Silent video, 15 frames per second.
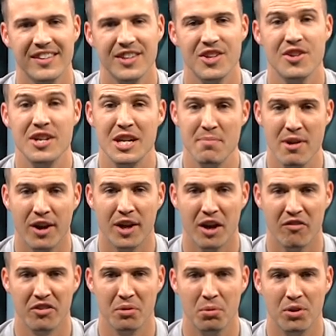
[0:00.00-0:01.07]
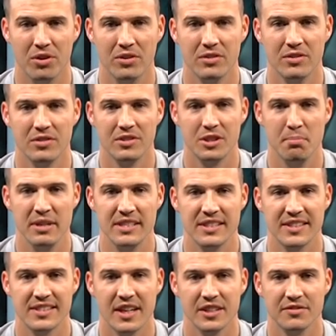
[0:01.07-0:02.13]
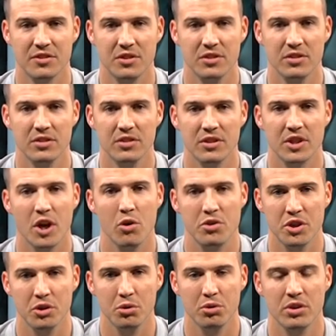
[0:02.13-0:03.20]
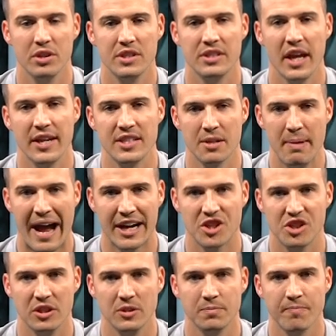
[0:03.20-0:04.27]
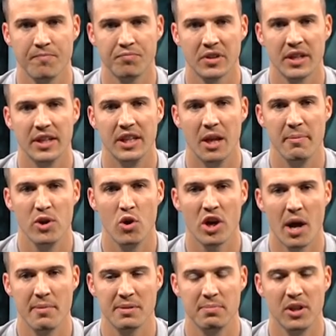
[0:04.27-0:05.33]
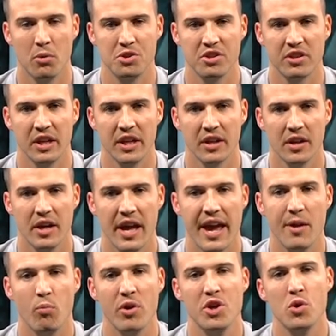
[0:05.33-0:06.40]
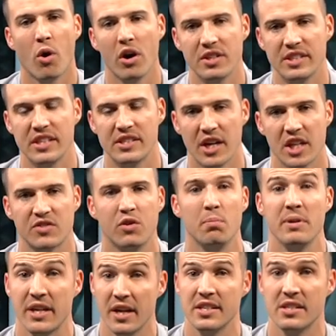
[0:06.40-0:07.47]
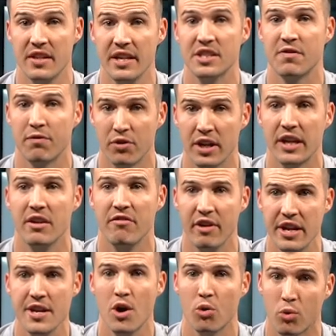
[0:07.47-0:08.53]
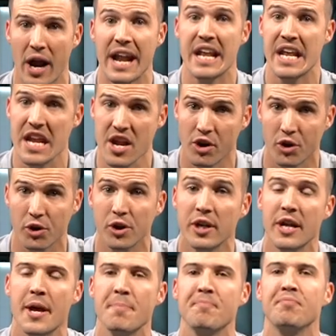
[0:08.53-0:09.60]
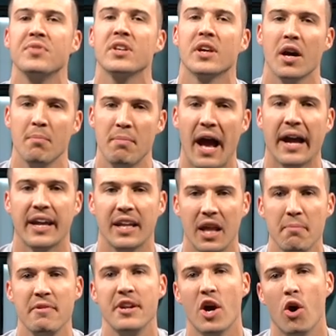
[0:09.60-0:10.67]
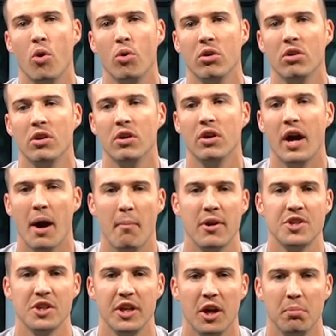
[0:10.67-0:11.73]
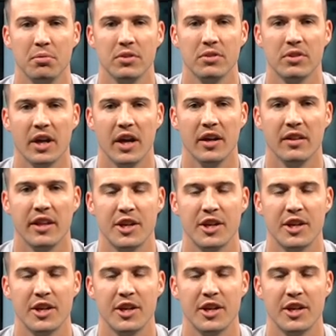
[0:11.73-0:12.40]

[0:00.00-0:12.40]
You need to be uncomfortable to be successful. Go do, take some action. Let me know in comments below what you think. And when you are successful because of this freaking video right here, come back and let me know how much it helped. Okay?